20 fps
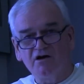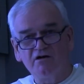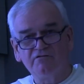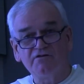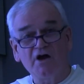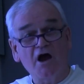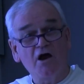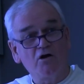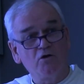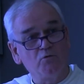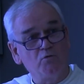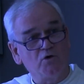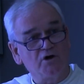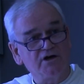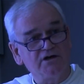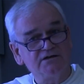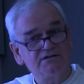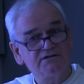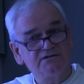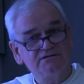of our
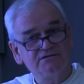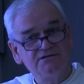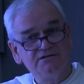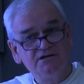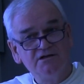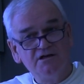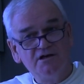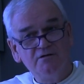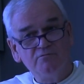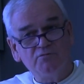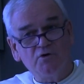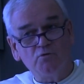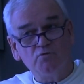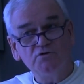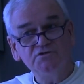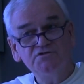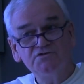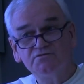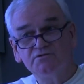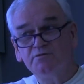world. But
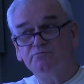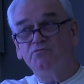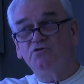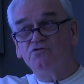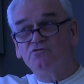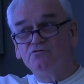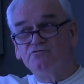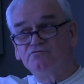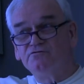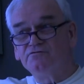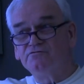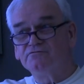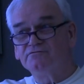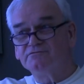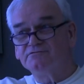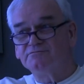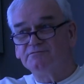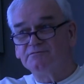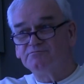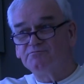once we move
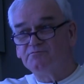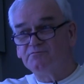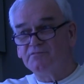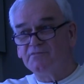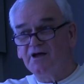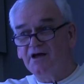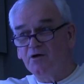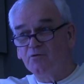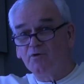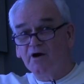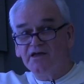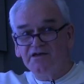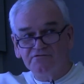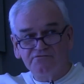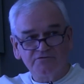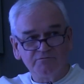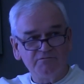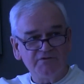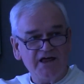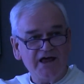away
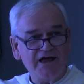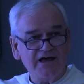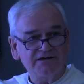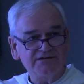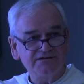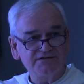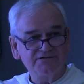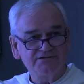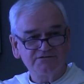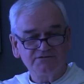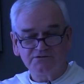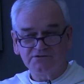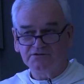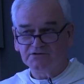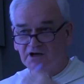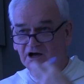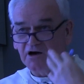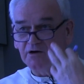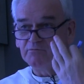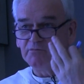from that,
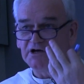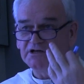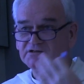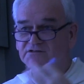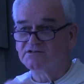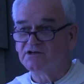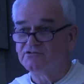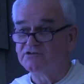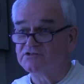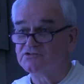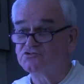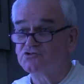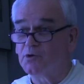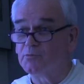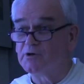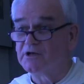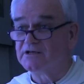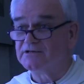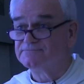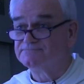our minds are in
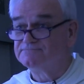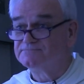trouble.